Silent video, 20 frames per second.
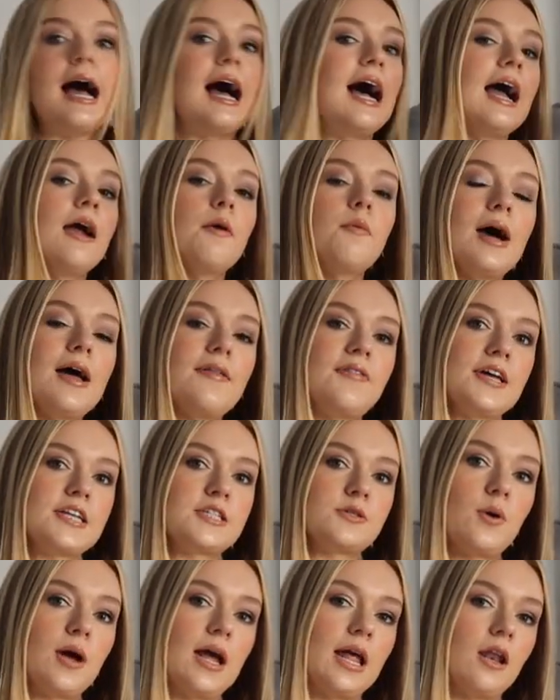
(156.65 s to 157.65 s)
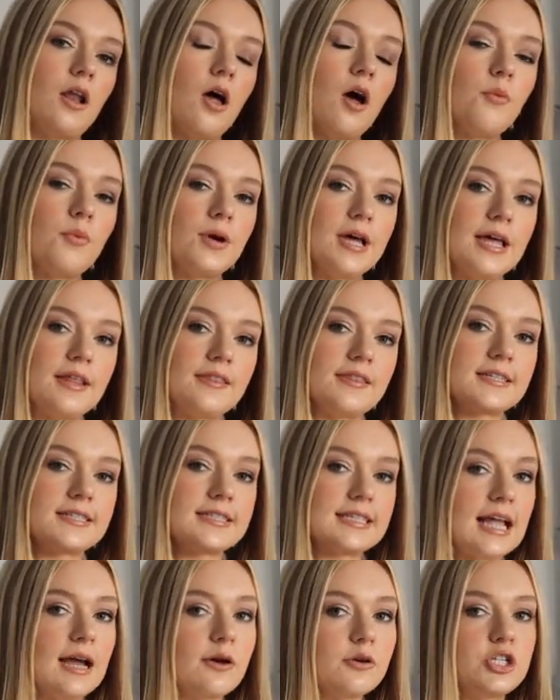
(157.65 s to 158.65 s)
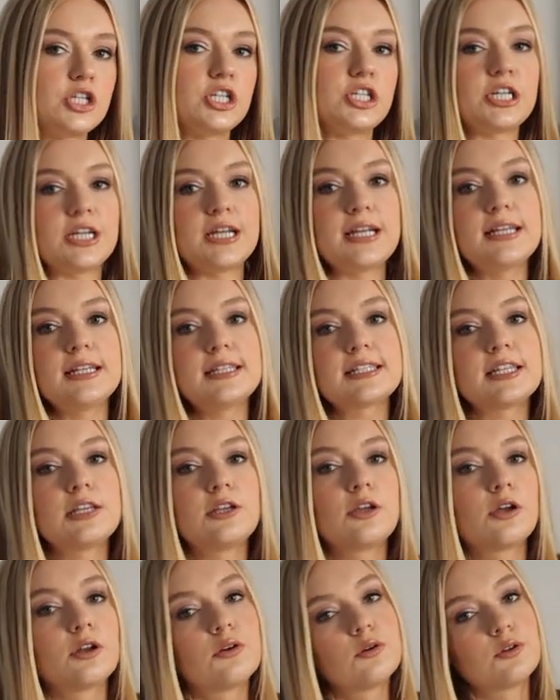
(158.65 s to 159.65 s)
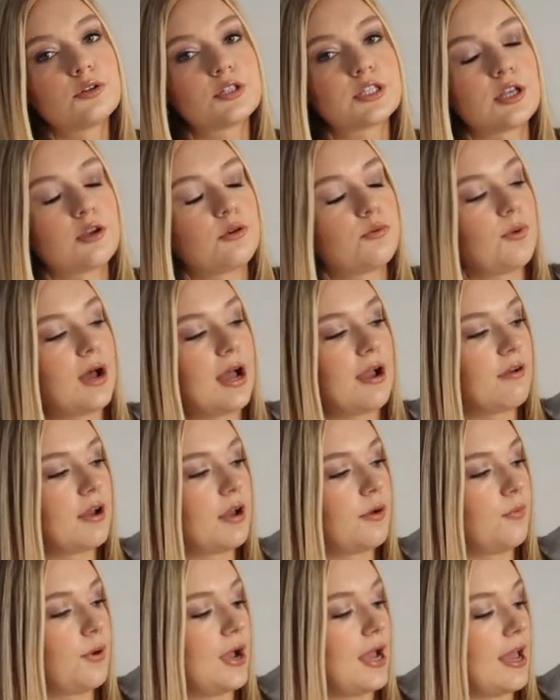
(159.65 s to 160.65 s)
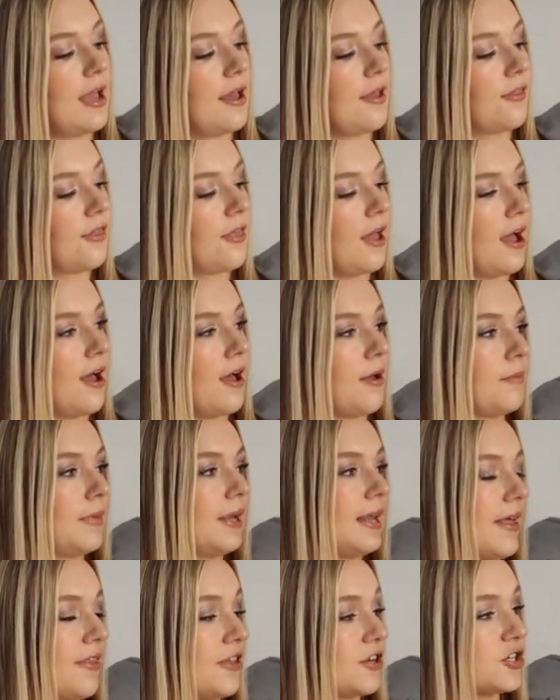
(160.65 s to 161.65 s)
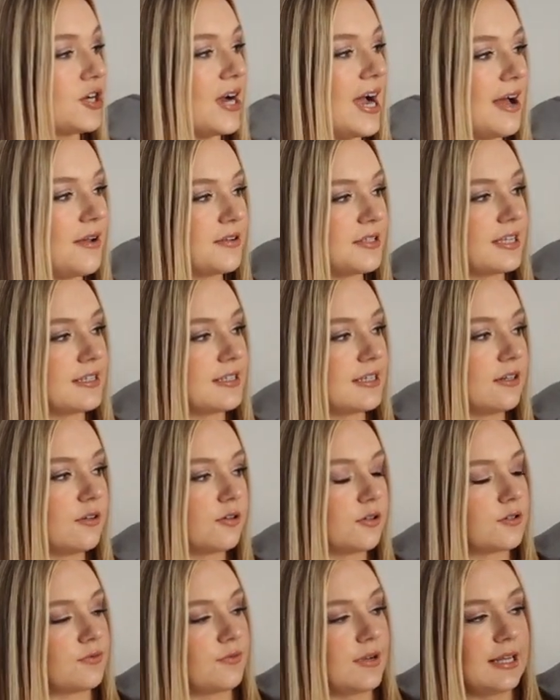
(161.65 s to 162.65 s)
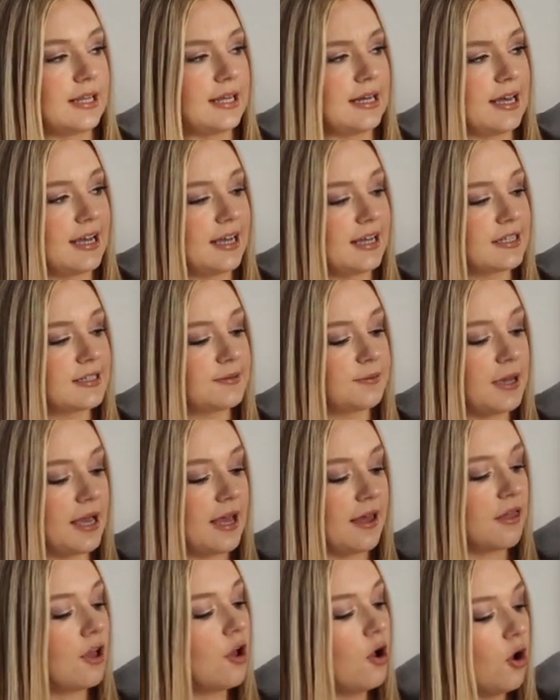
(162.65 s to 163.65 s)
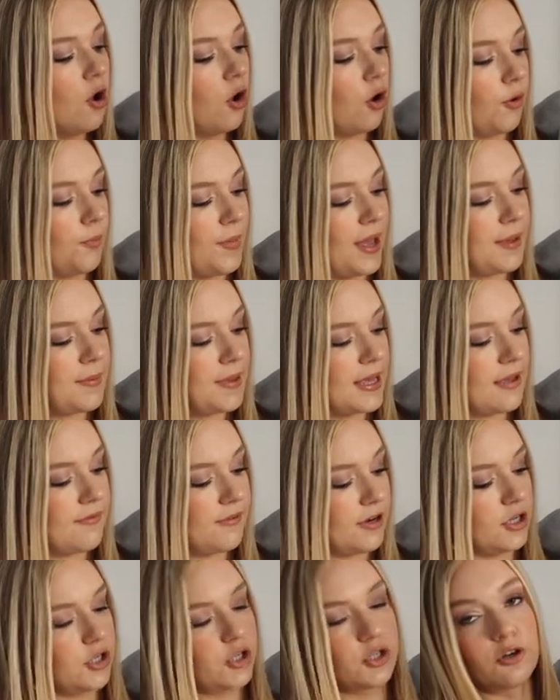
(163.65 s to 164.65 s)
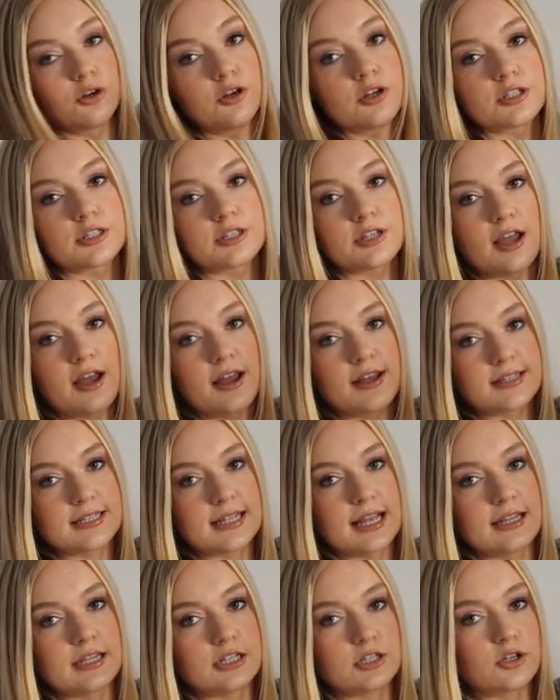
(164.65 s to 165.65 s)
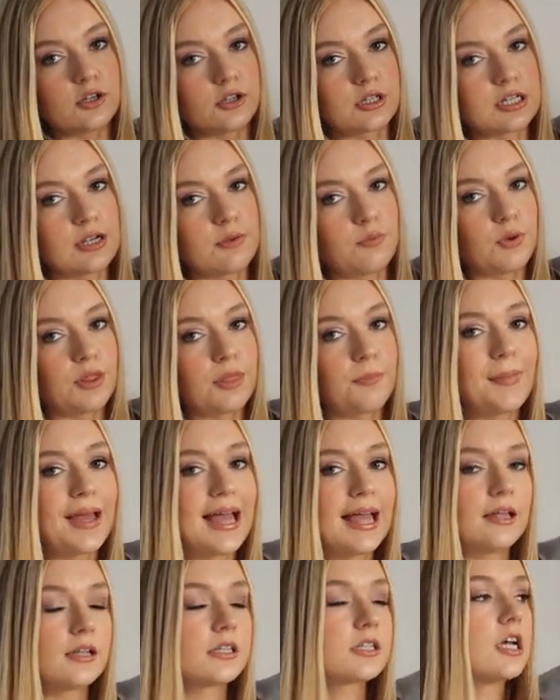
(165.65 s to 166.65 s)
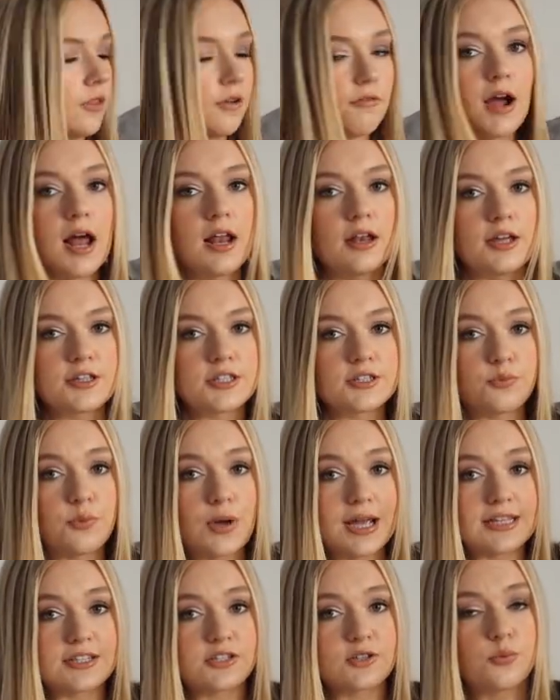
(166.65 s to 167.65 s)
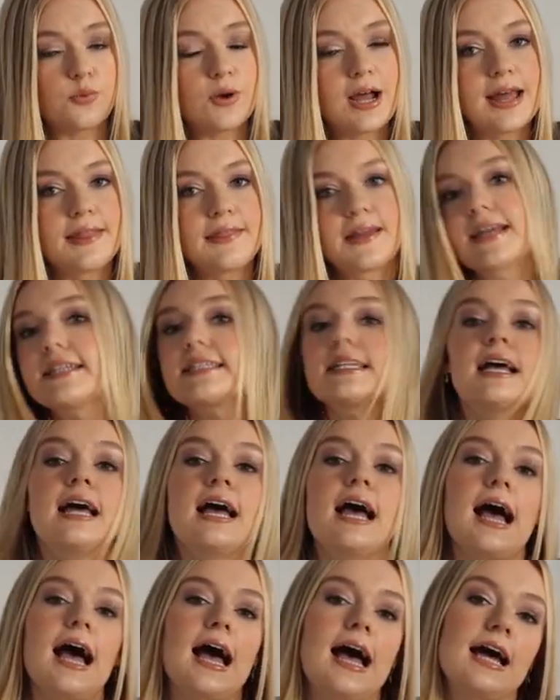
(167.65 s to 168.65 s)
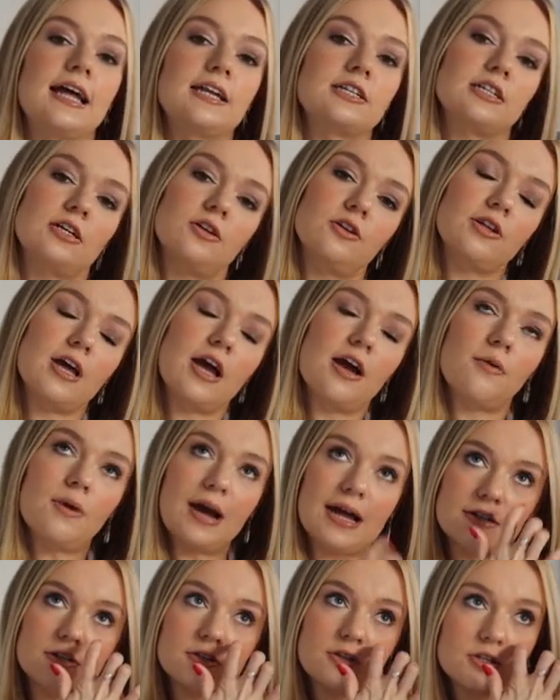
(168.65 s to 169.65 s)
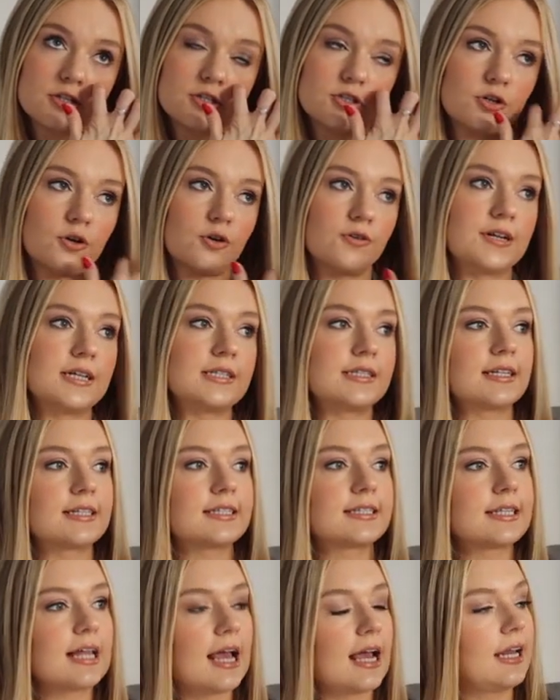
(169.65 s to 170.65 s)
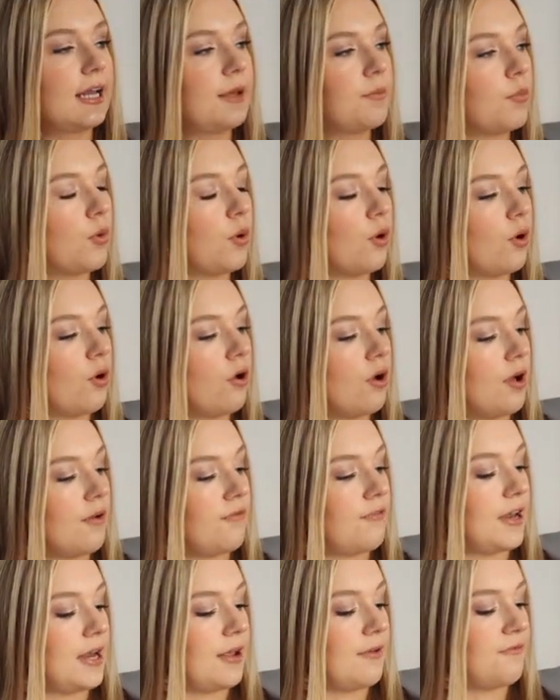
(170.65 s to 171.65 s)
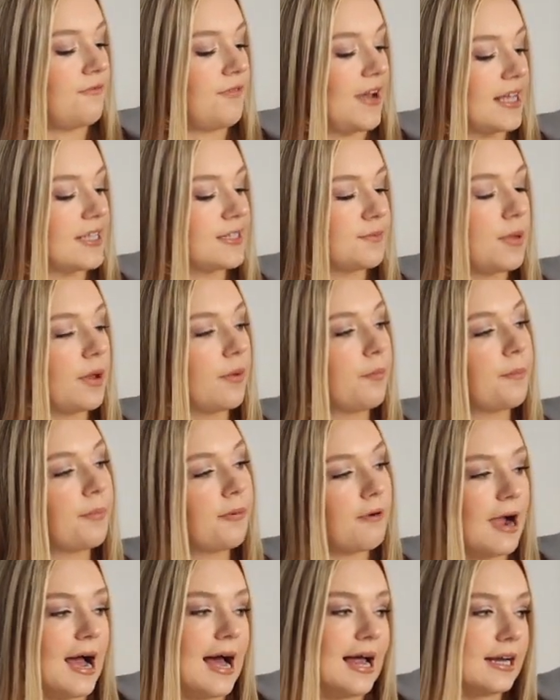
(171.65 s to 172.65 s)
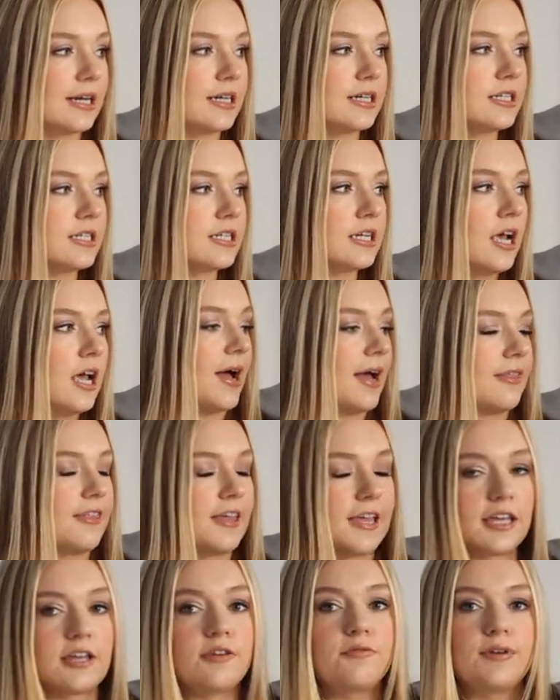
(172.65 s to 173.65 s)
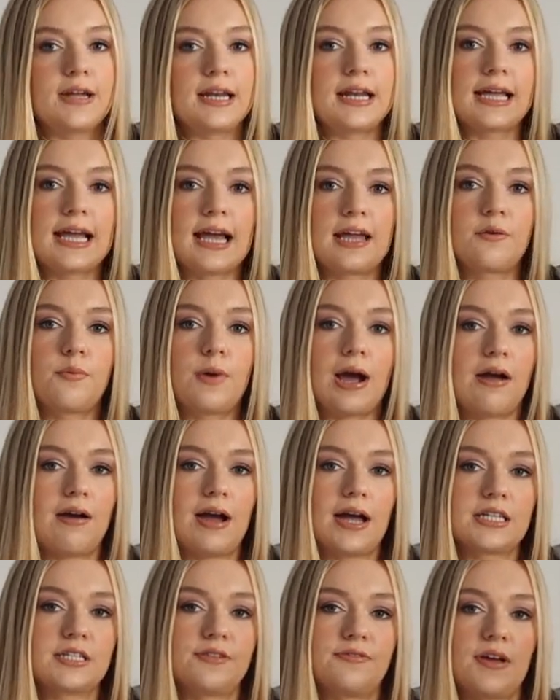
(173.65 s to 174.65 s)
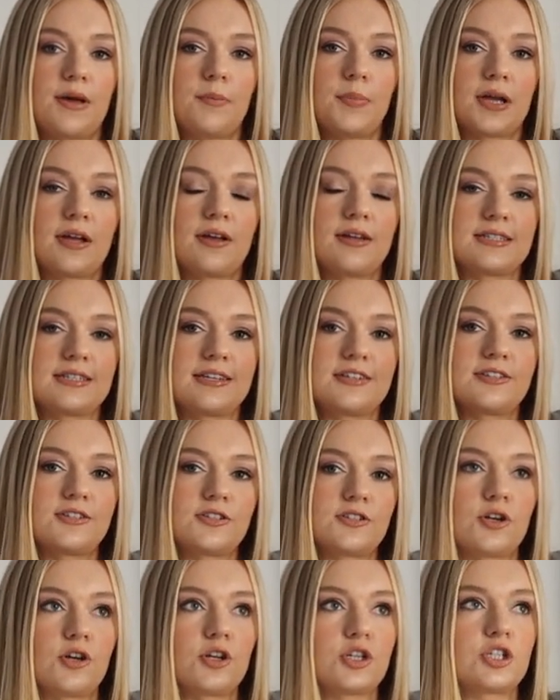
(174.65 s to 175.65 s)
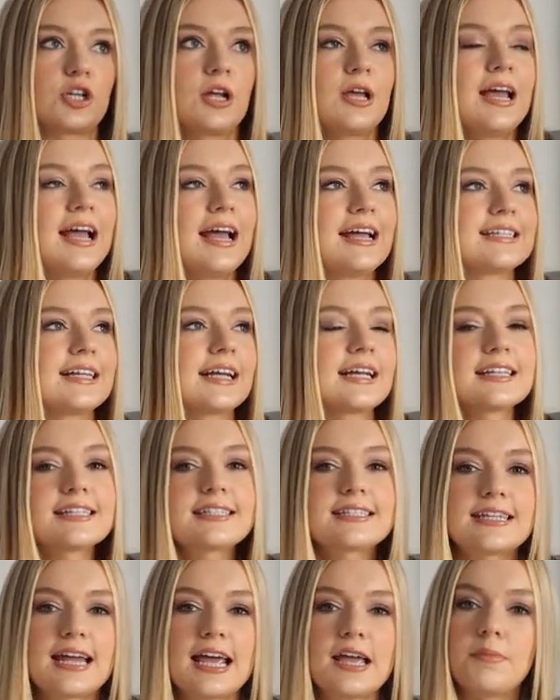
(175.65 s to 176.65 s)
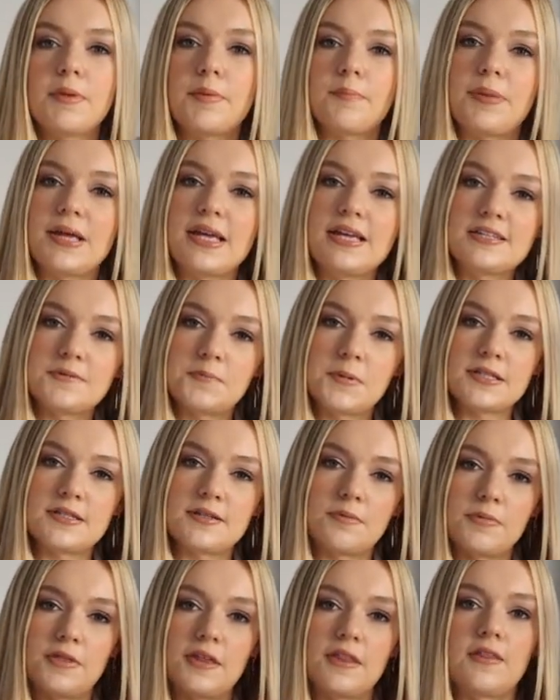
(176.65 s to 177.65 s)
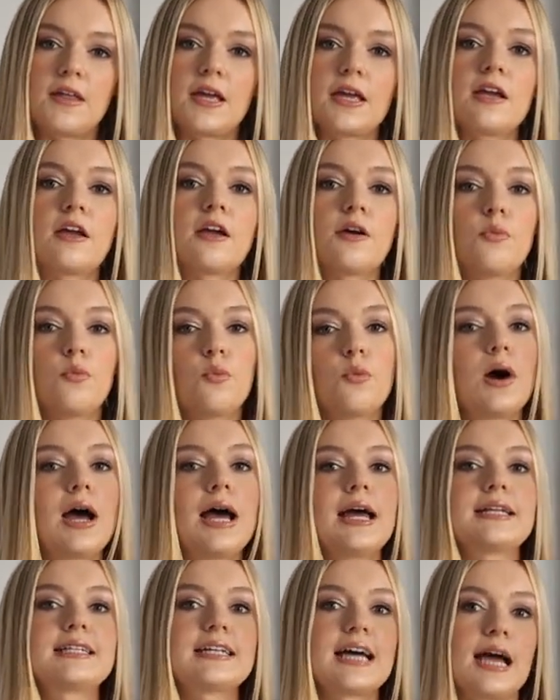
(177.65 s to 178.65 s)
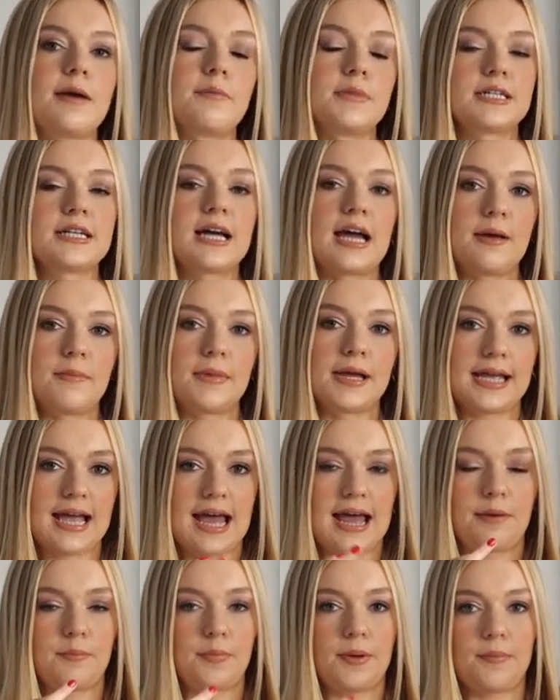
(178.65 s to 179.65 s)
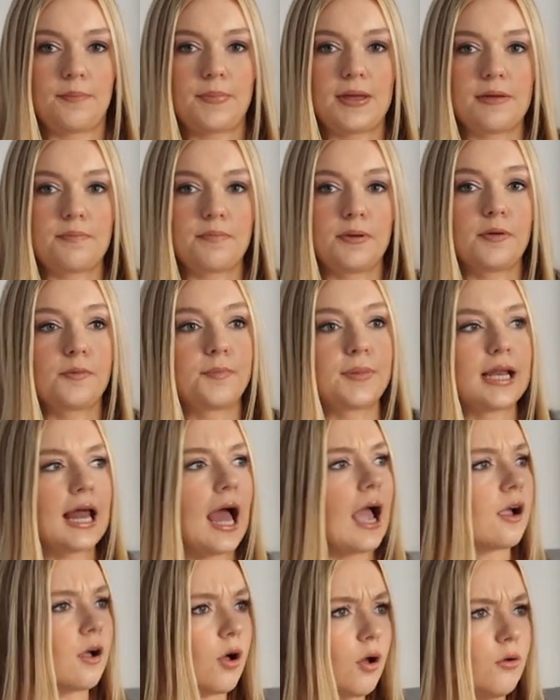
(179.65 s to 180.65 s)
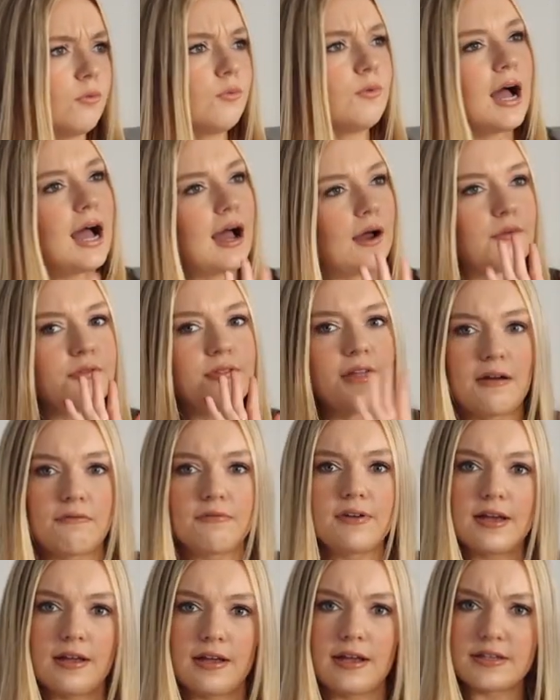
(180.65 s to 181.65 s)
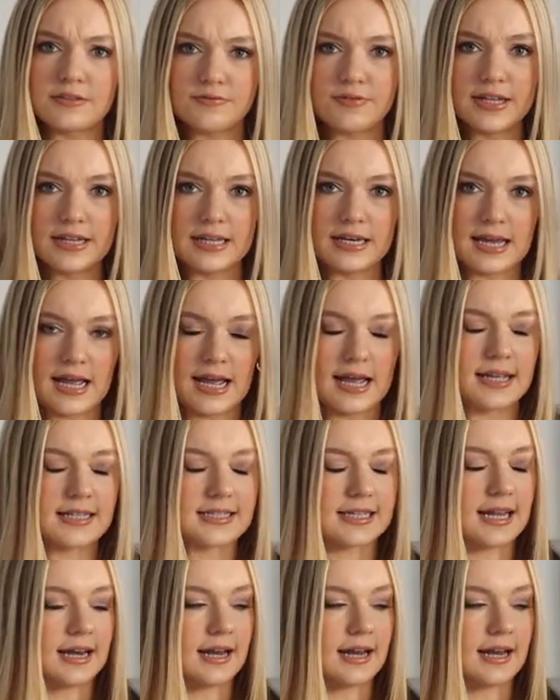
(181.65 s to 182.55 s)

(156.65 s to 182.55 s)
I wear this quite a lot with slouchy jeans. You can also wear it with leather trousers, it looks really nice with, or maybe even a short skirt slightly tucked in with a belt. There are loads of ways to wear this, and although Under The Stories is slightly more of an investment brand, I think you really get your wear out of it because it's such, it's like a statement piece, but something that you can wear time and time again, but people will be like, oh wow, that's really nice.